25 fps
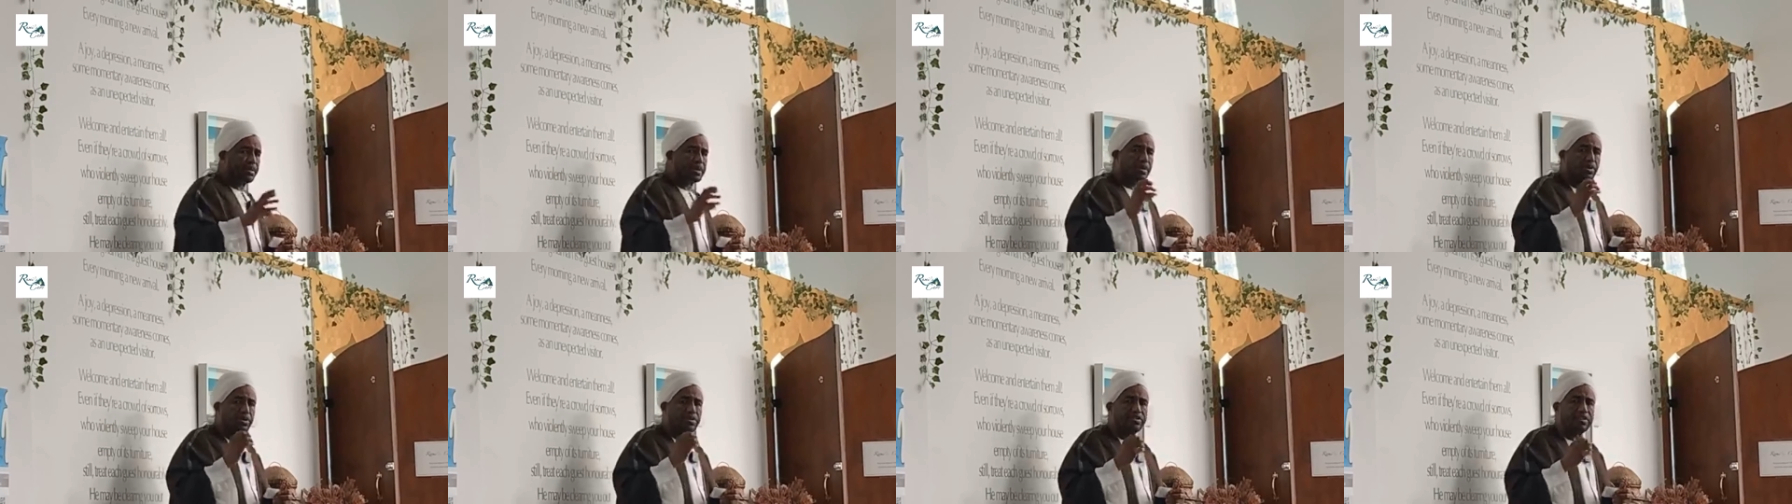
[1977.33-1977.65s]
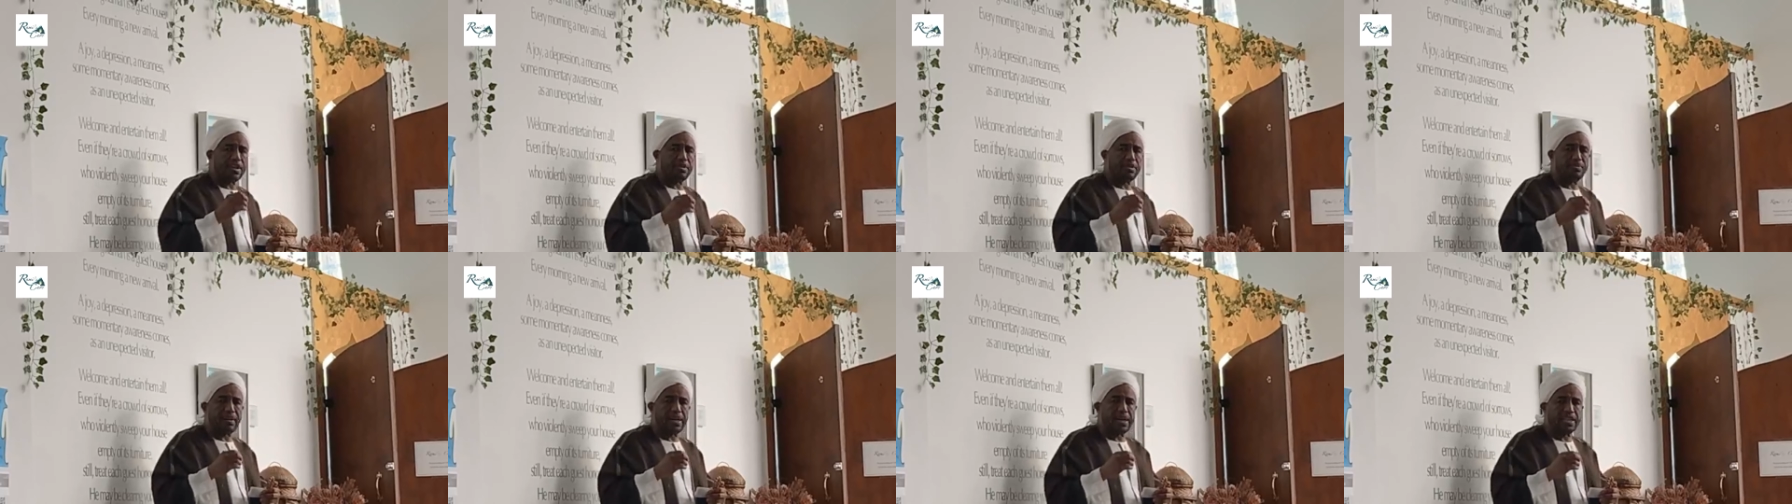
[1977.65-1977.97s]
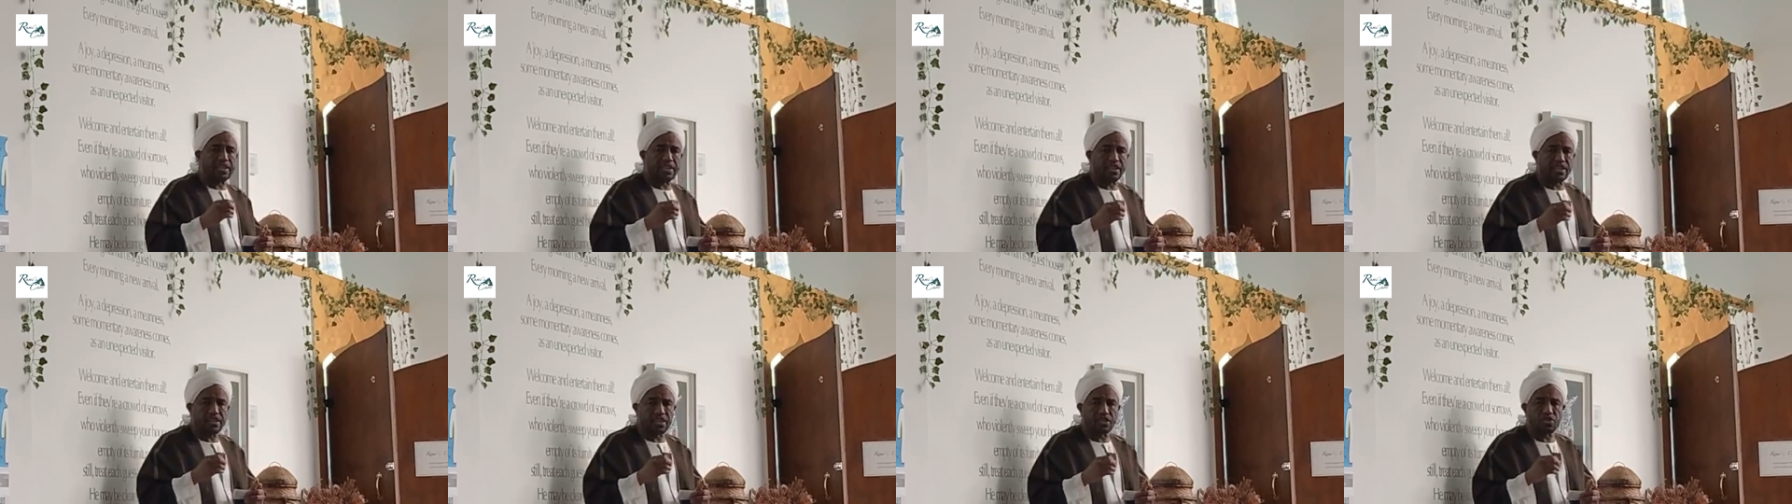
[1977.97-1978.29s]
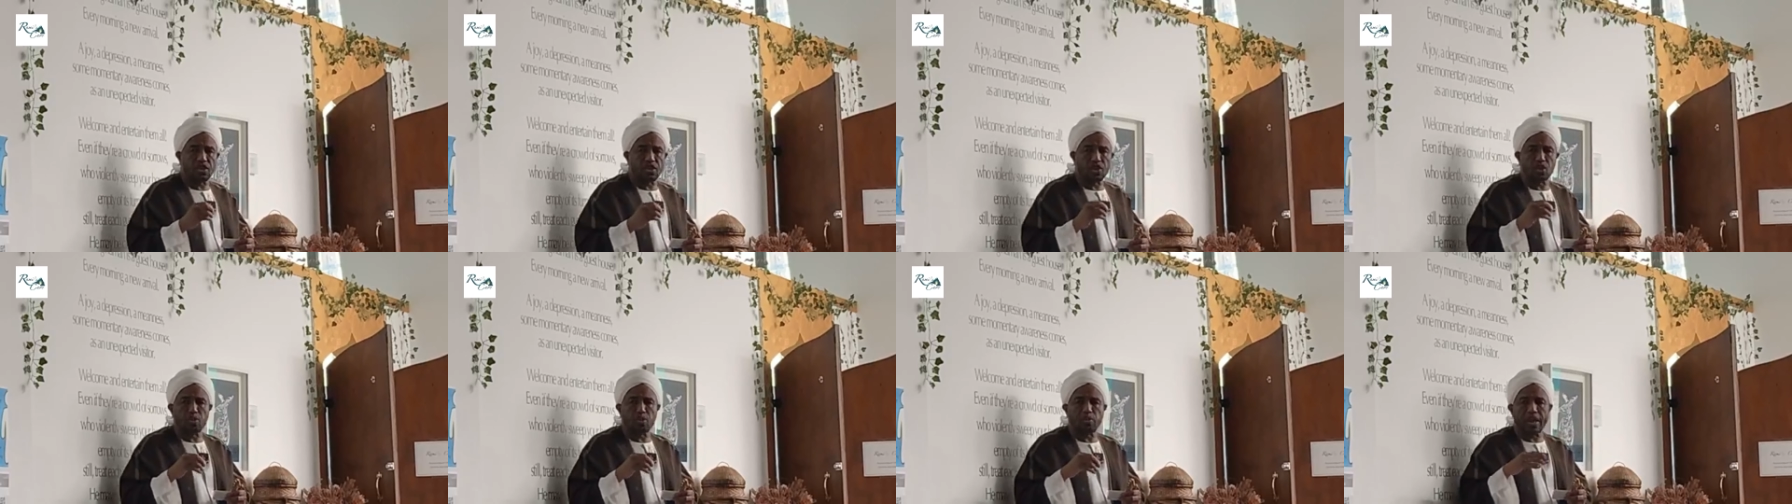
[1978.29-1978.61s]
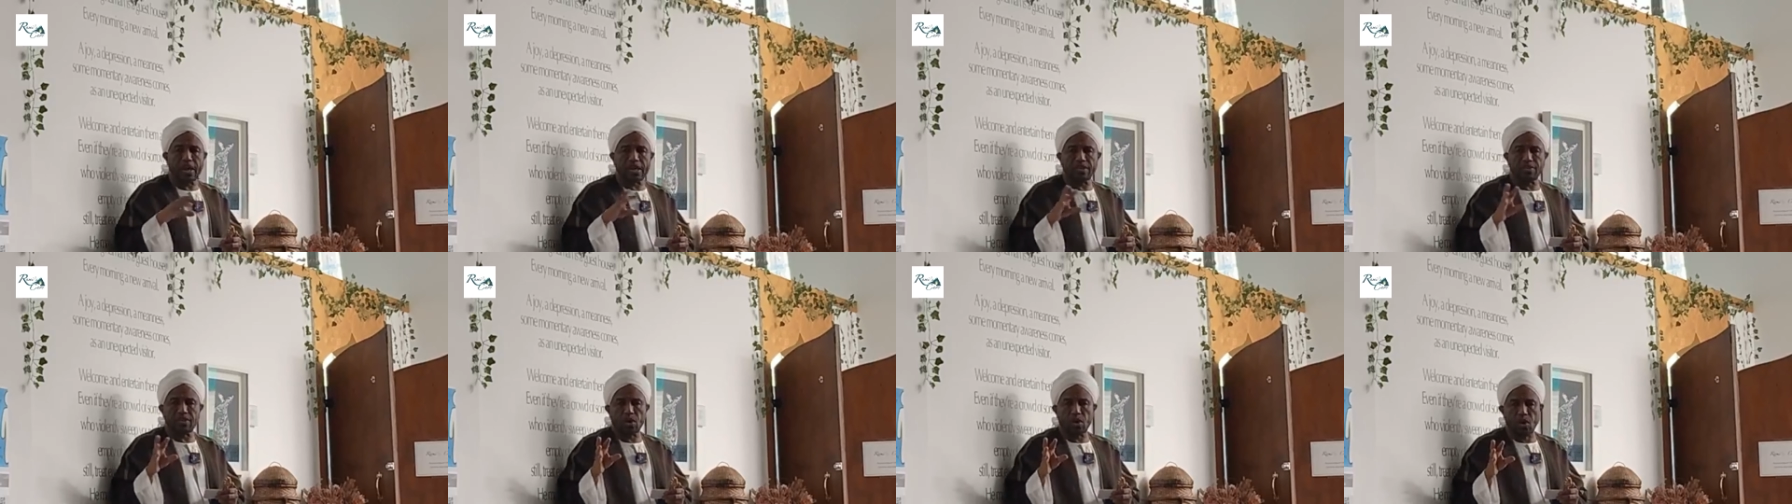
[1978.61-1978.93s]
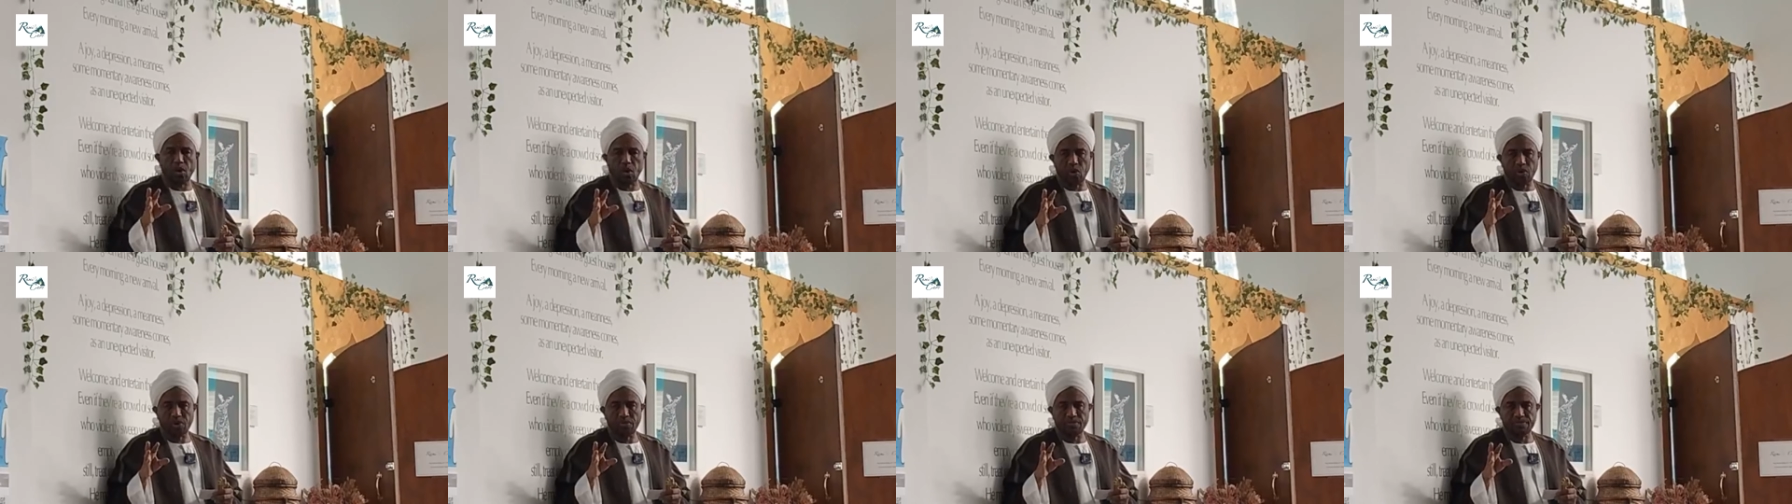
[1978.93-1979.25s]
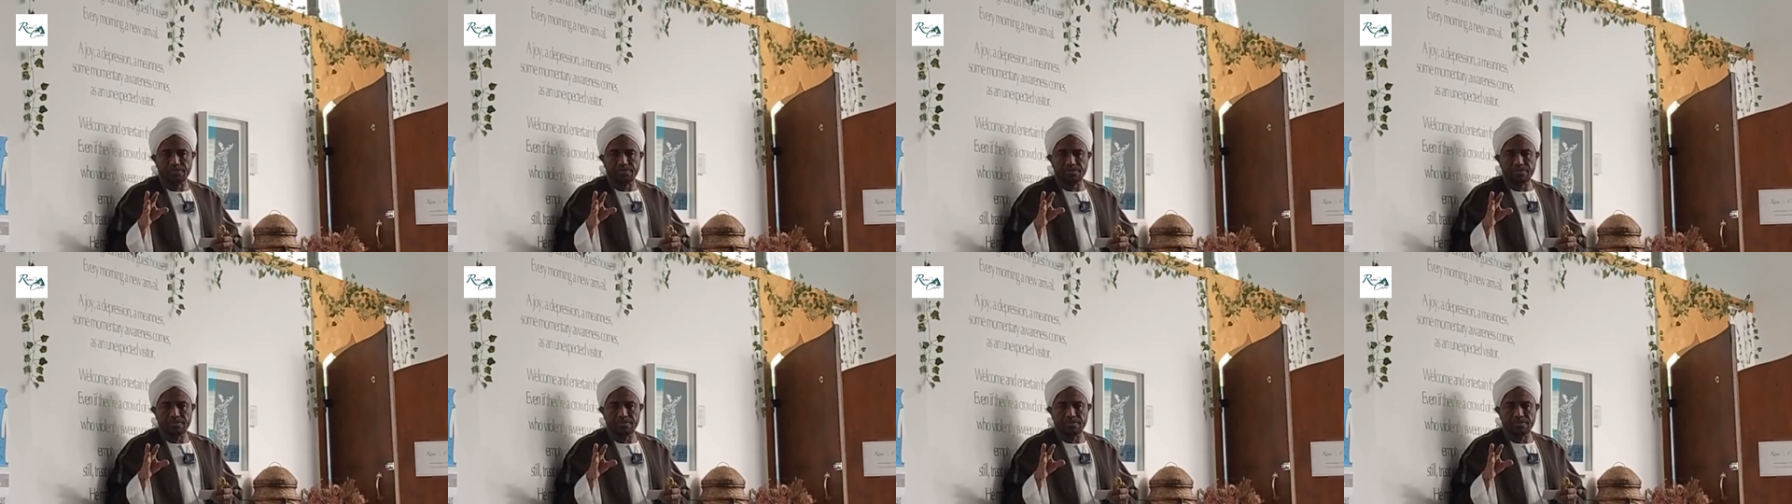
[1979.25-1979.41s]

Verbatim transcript: But our celebration is not to break the law.